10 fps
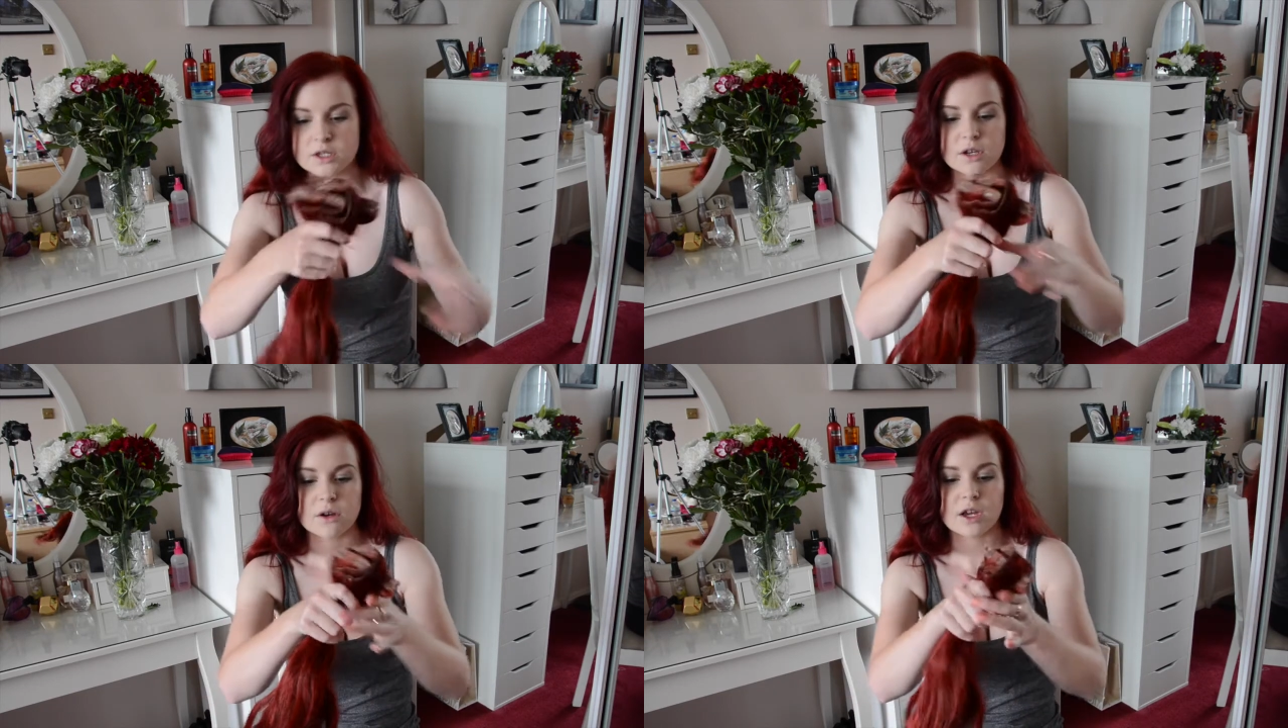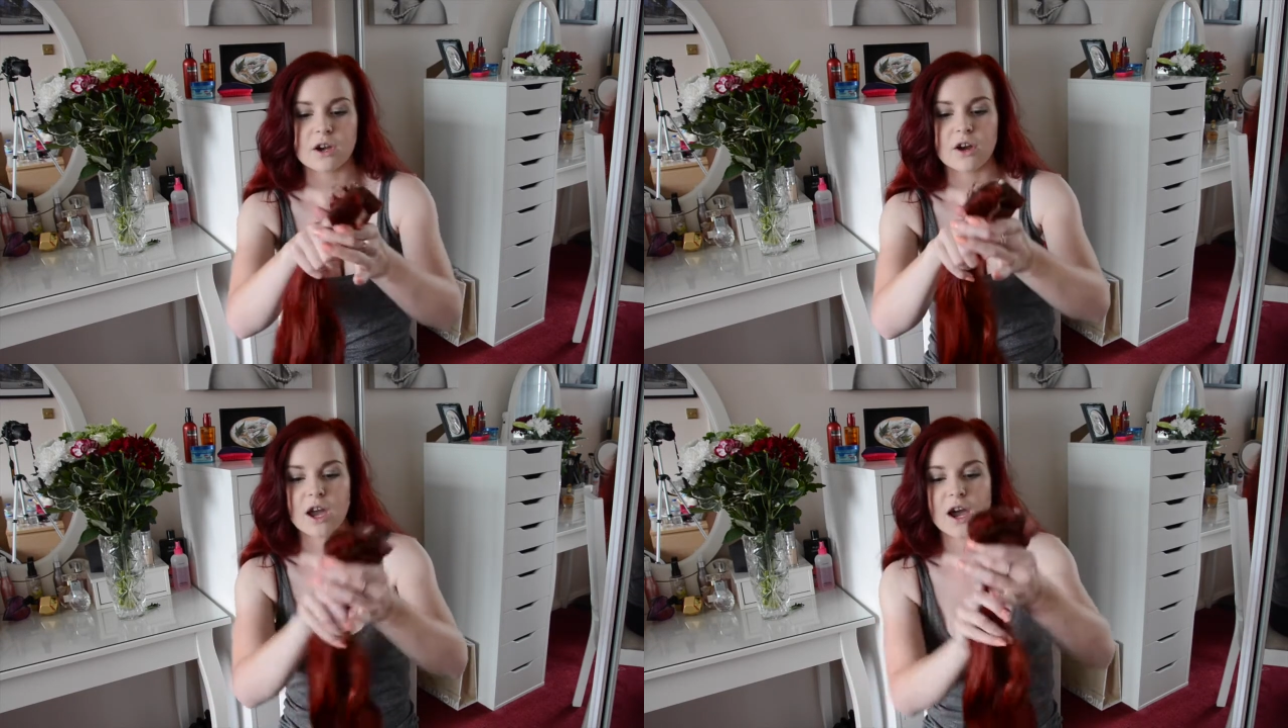So
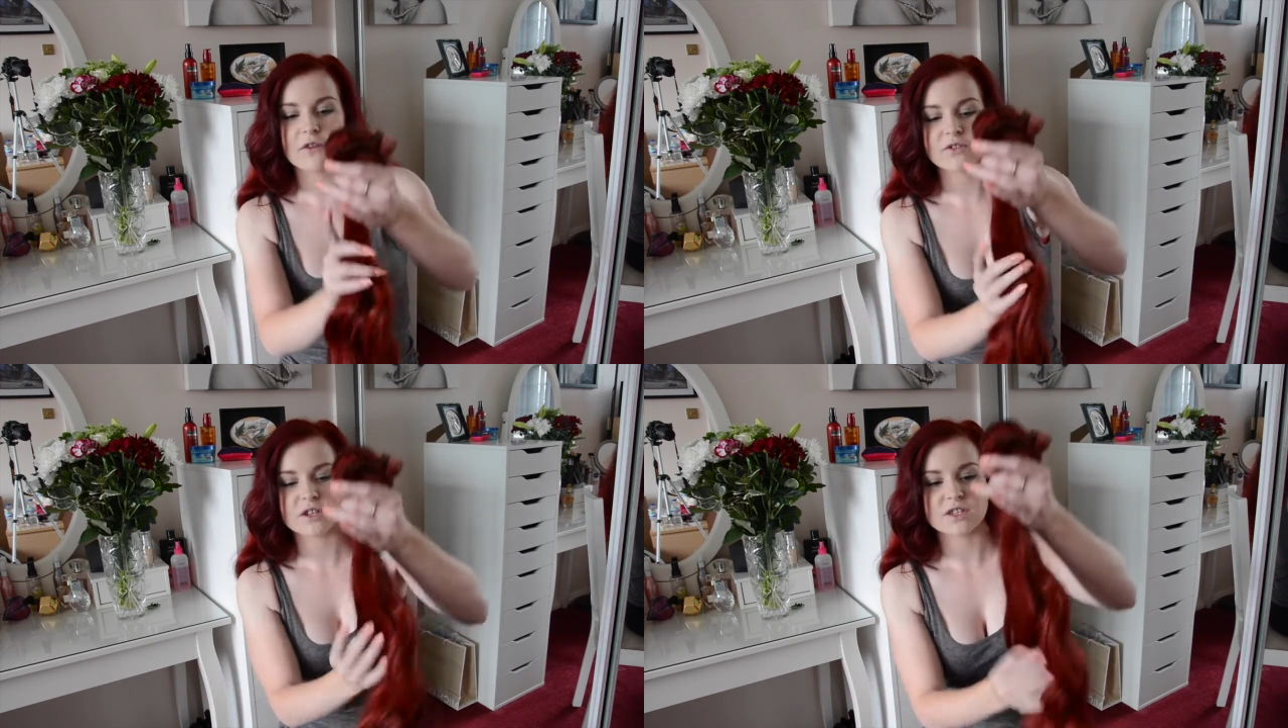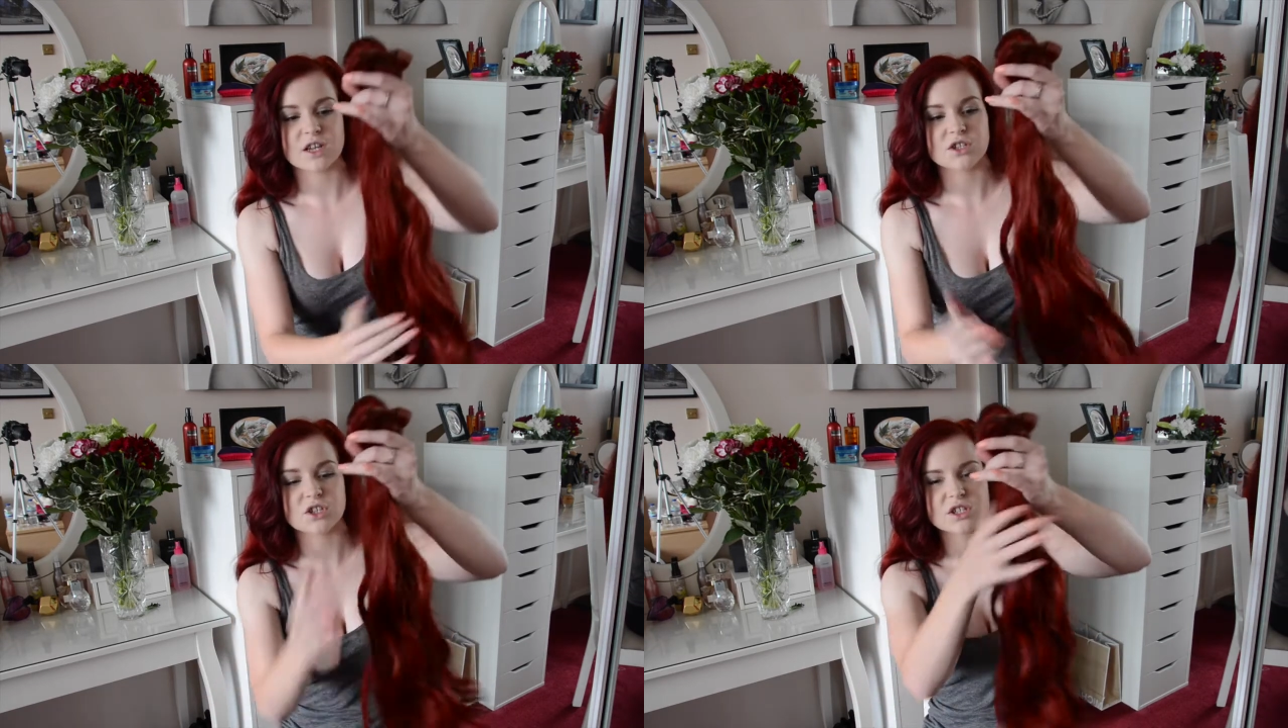here I have the
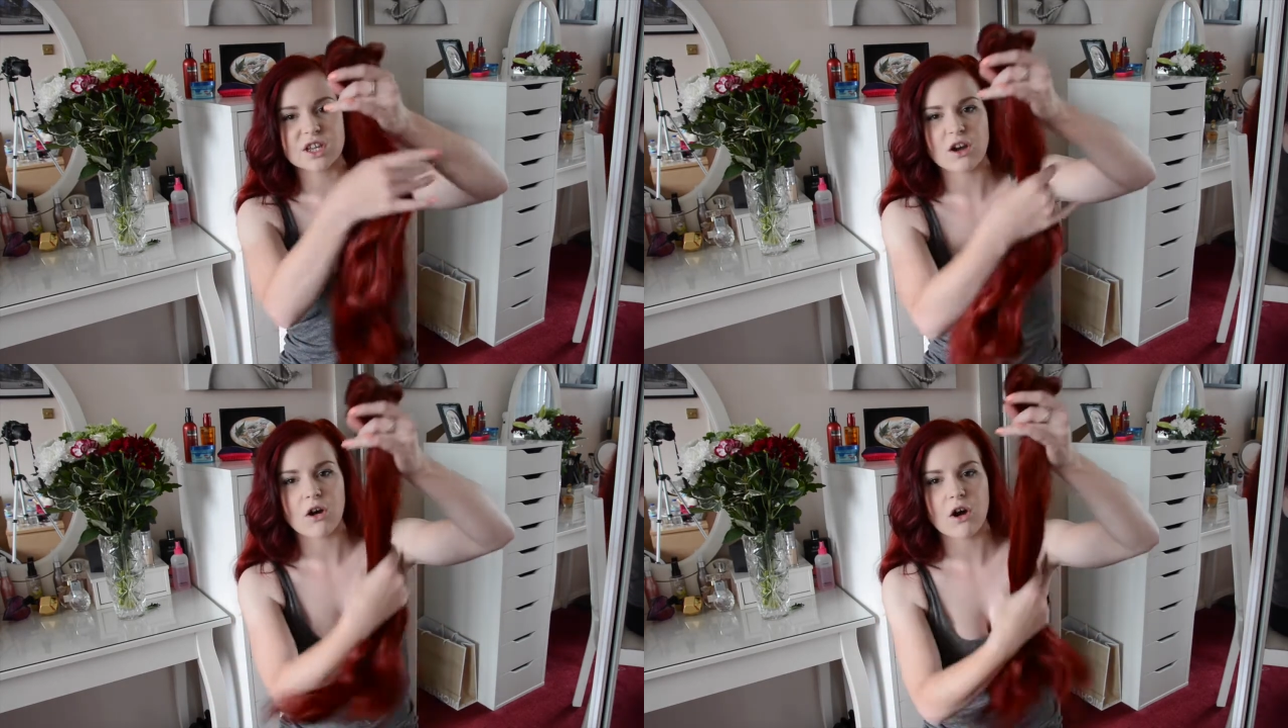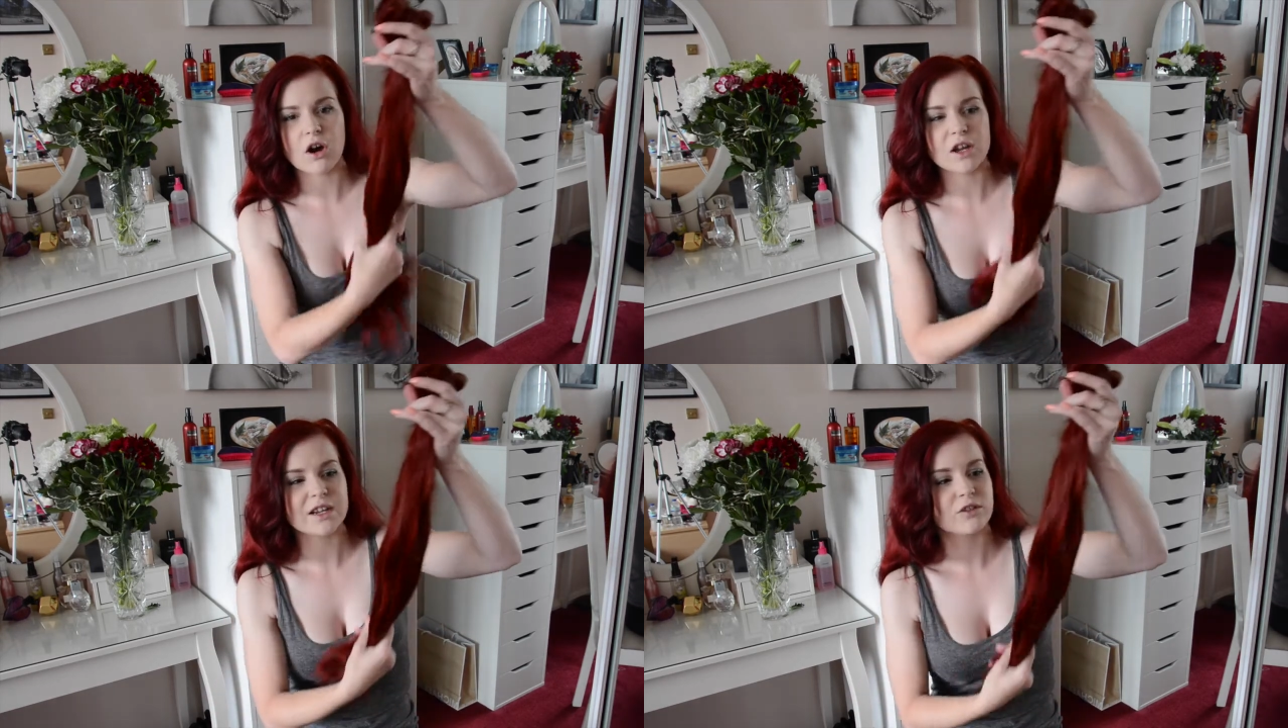extensions. They
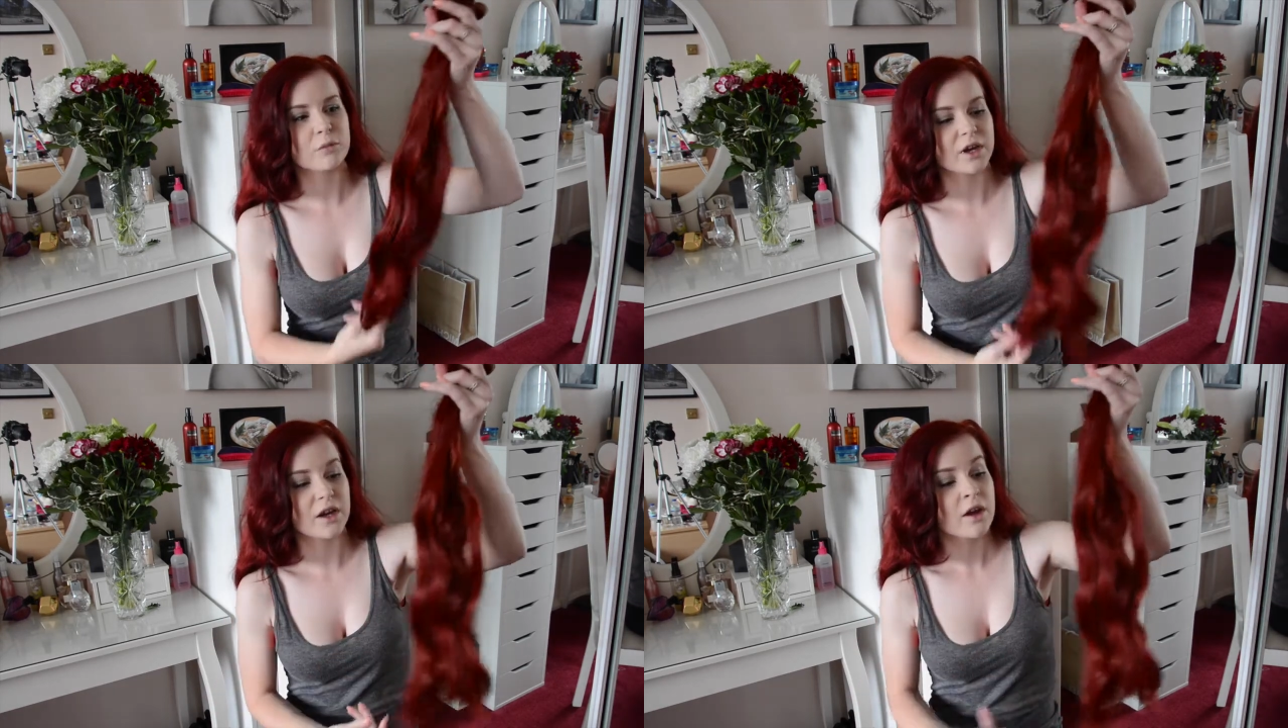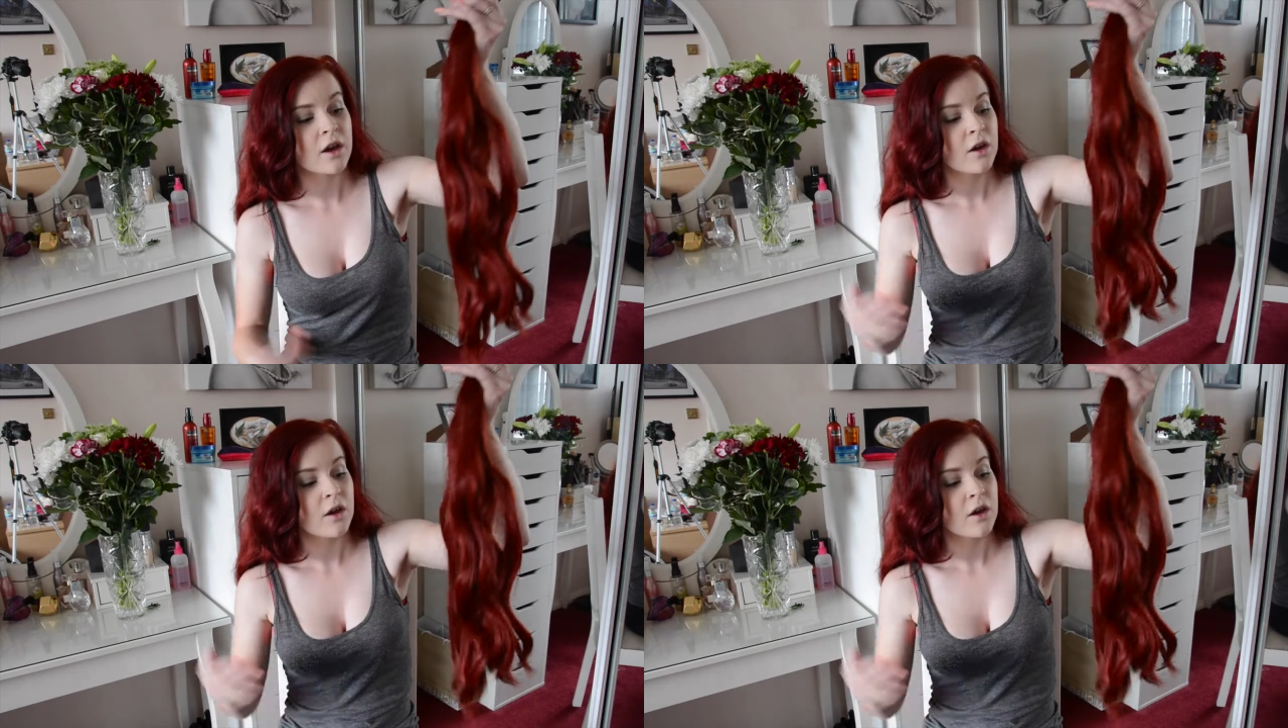are a little bit